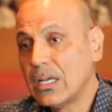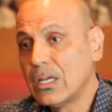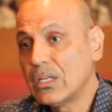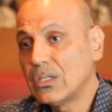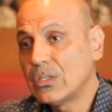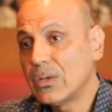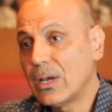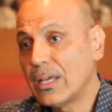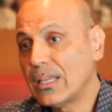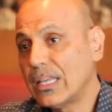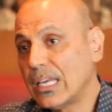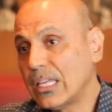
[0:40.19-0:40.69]

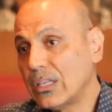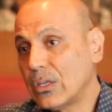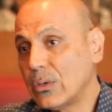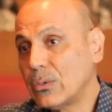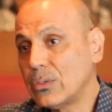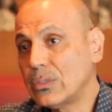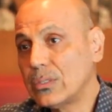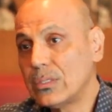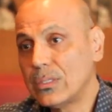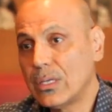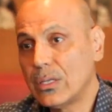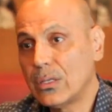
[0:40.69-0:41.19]
So I think
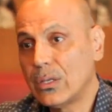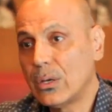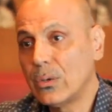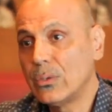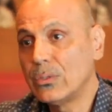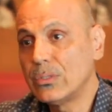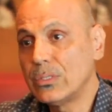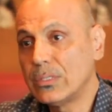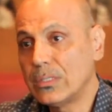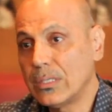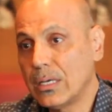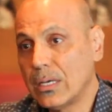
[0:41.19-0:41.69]
those
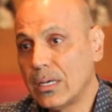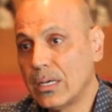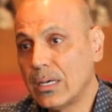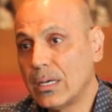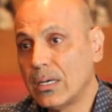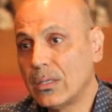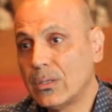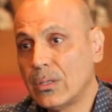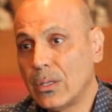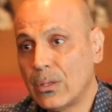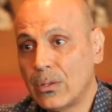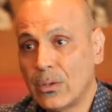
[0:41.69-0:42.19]

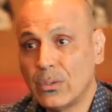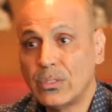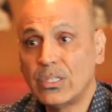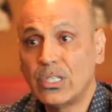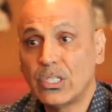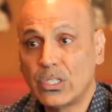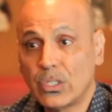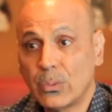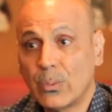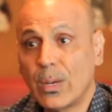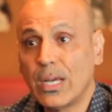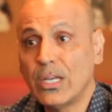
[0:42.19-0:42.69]

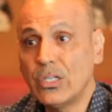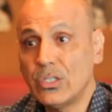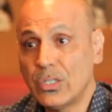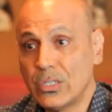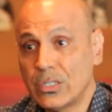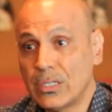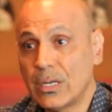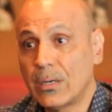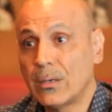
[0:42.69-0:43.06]
situations